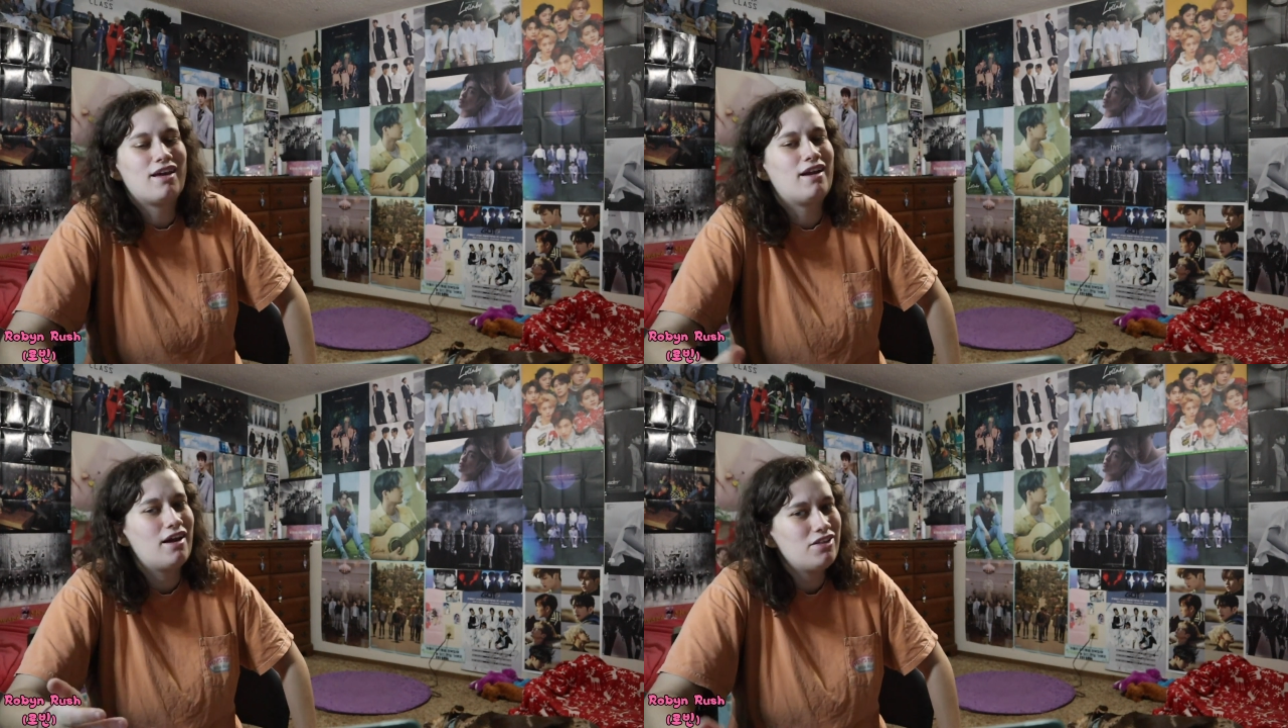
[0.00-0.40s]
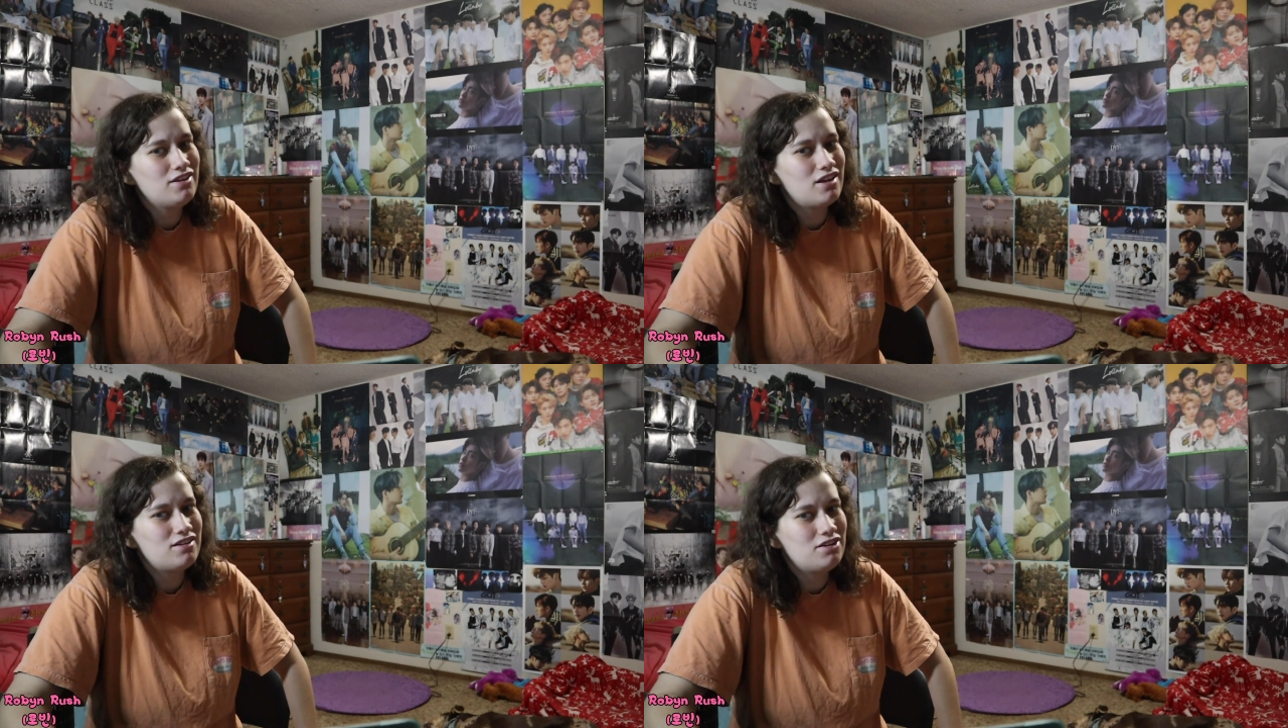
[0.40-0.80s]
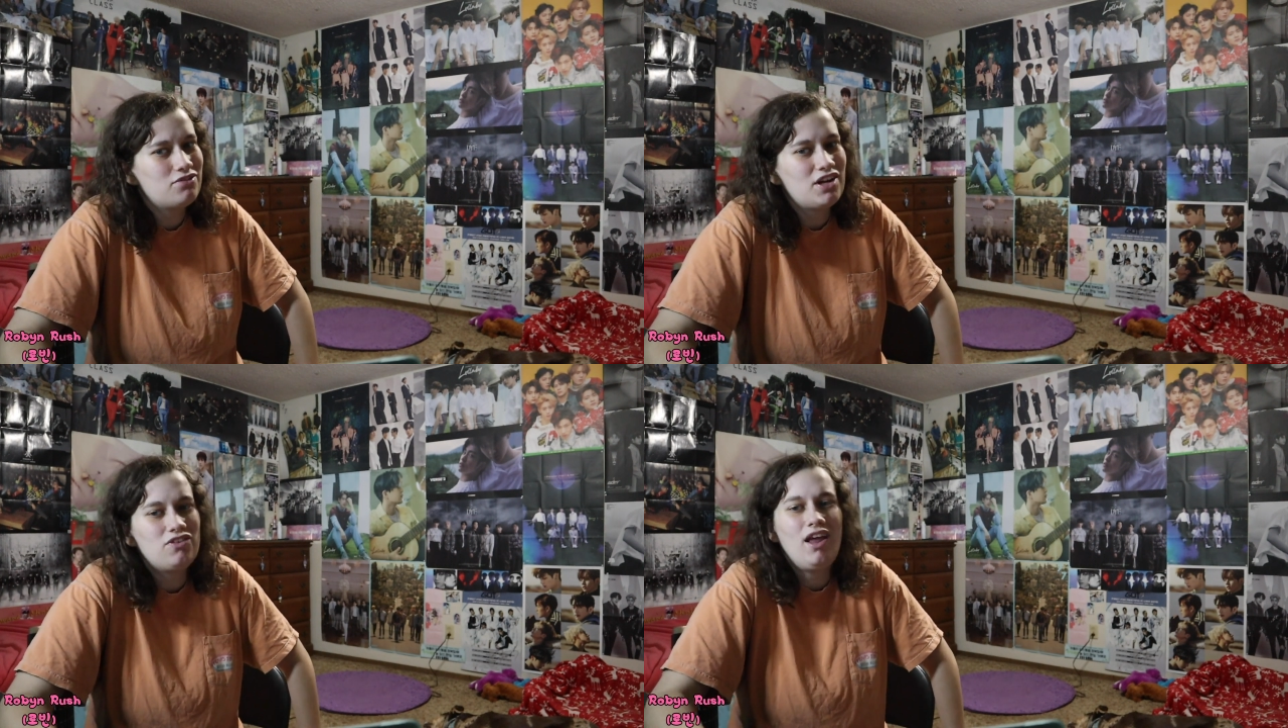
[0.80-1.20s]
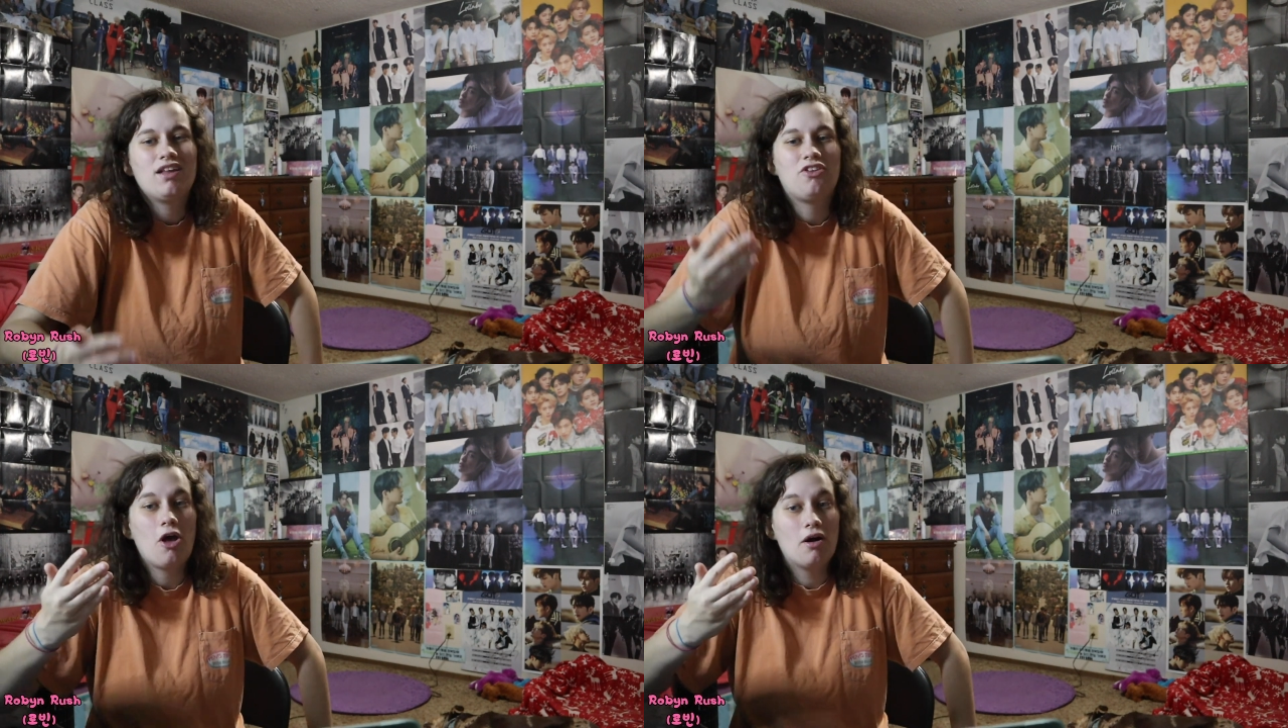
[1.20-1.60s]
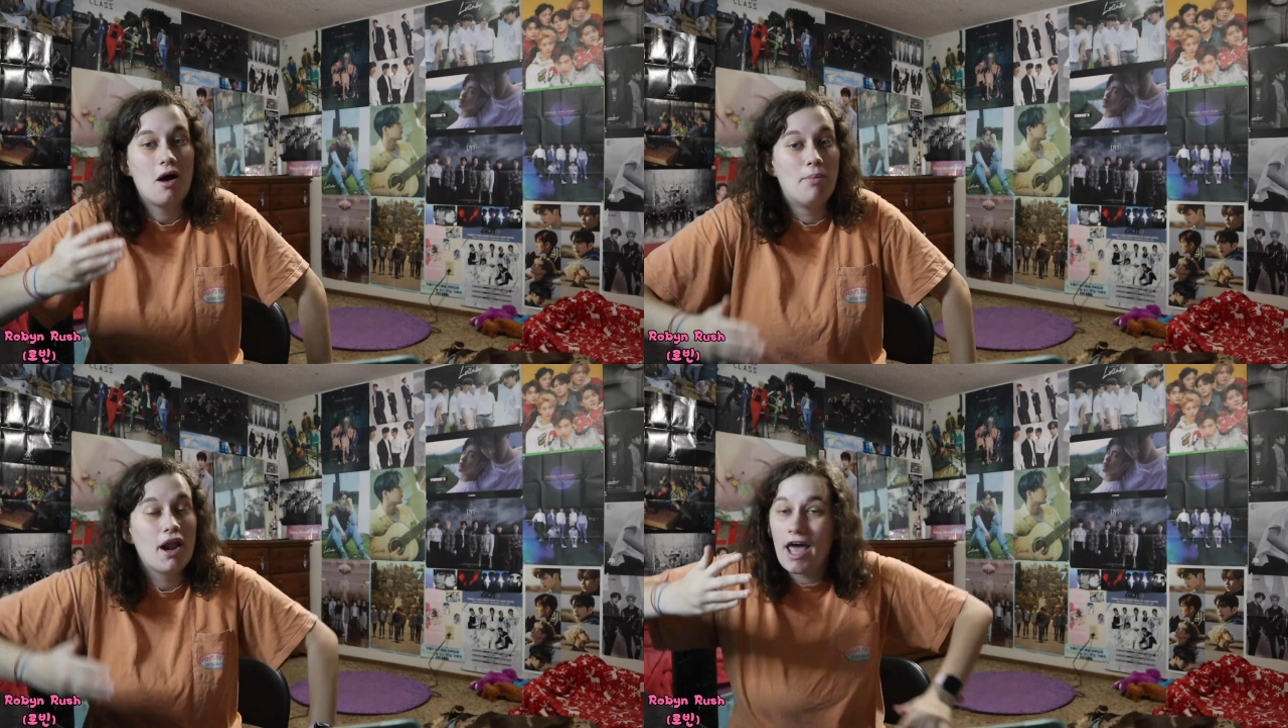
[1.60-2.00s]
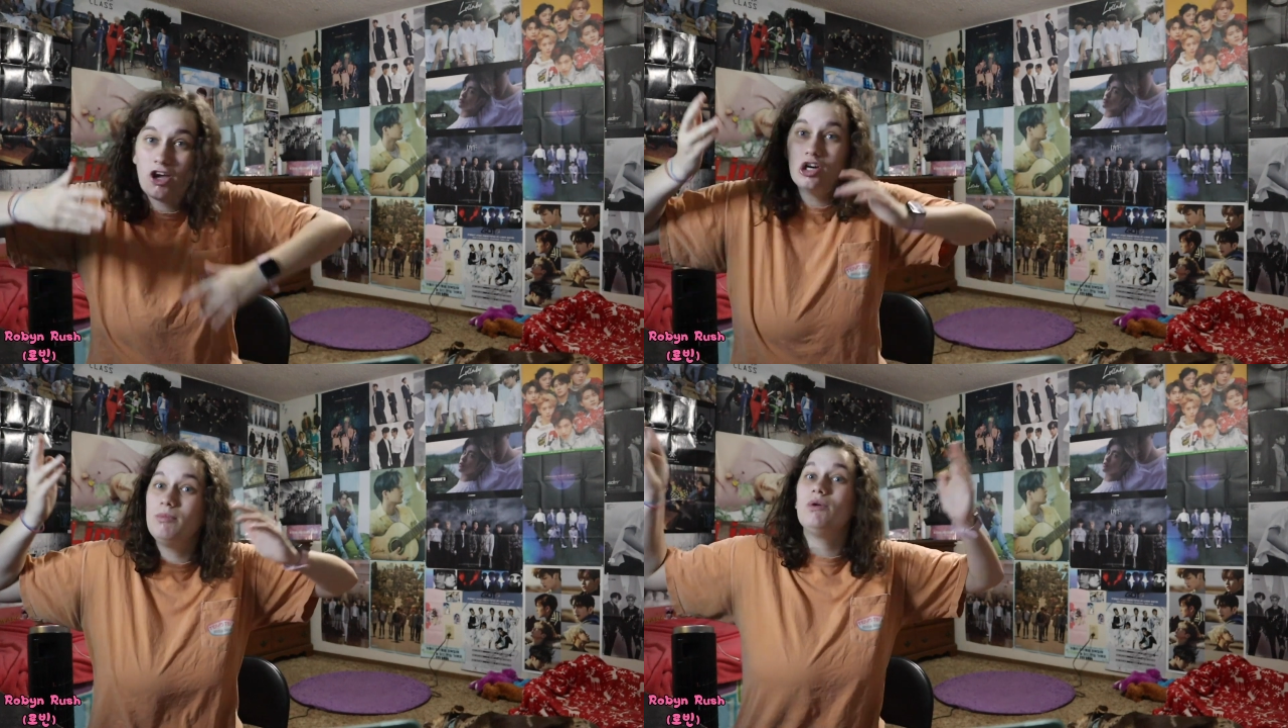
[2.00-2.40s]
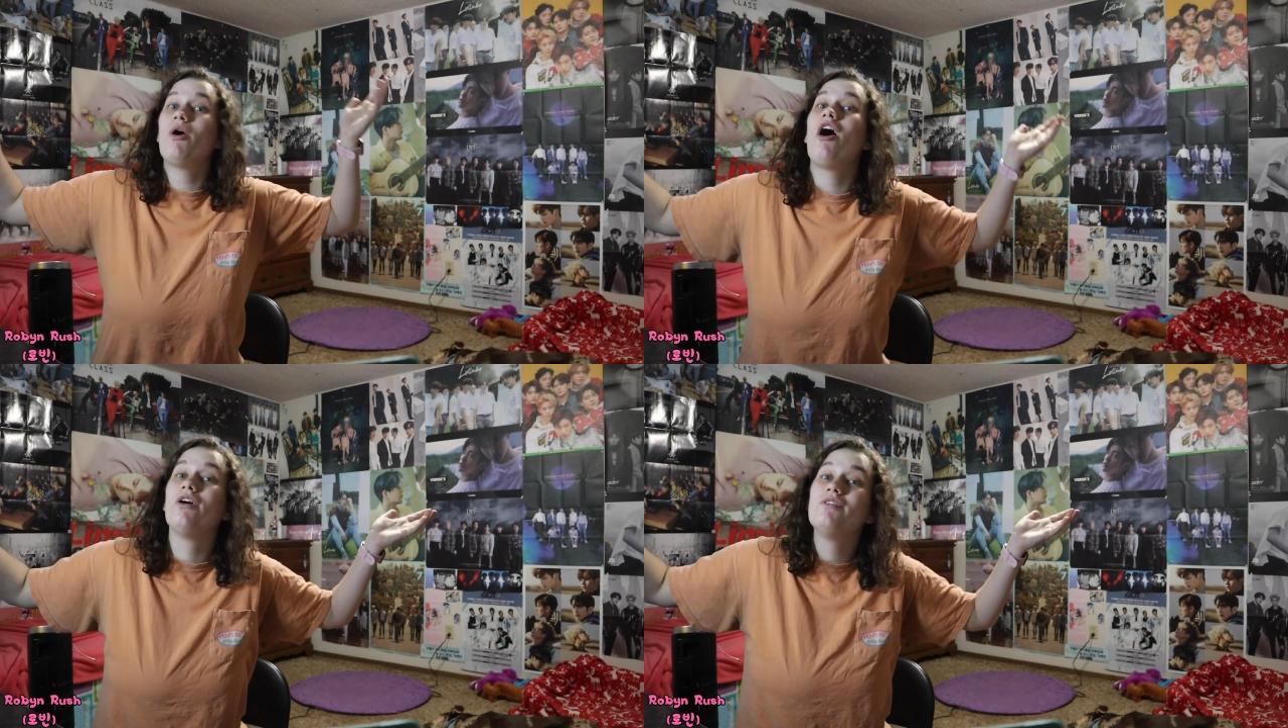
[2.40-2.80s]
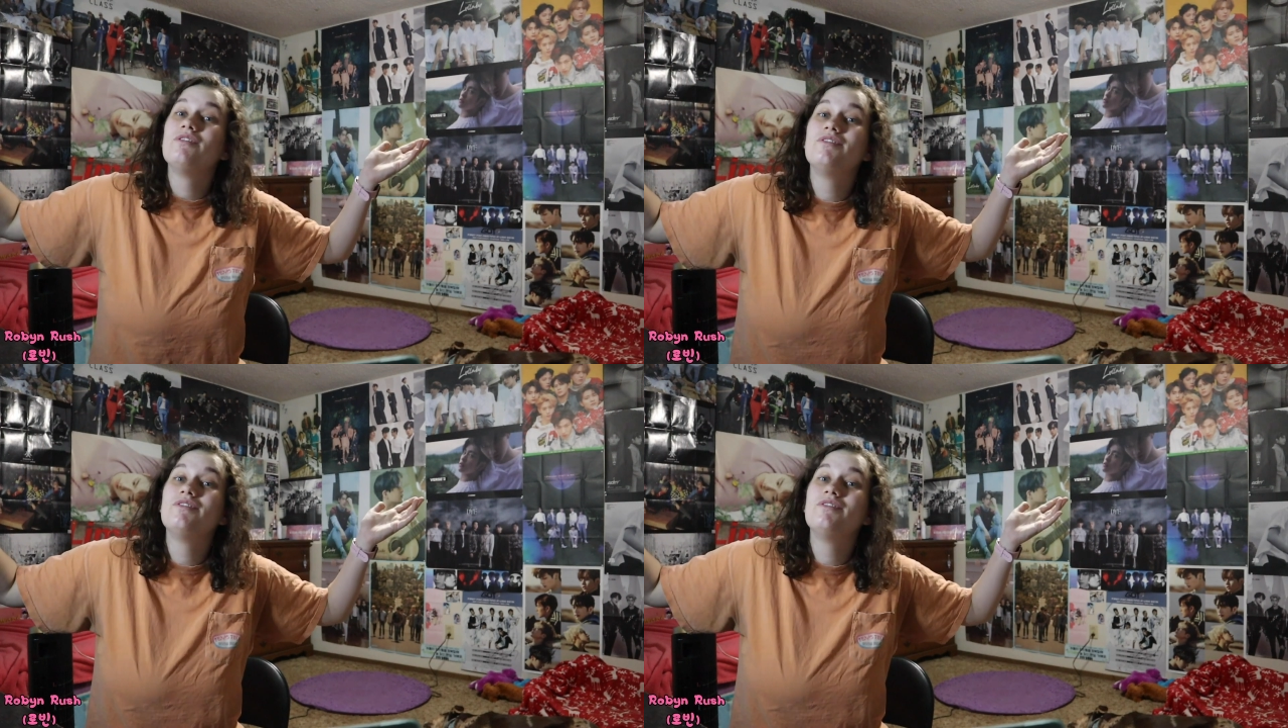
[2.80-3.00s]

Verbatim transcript: and I think that signifies fans. But I could be wrong.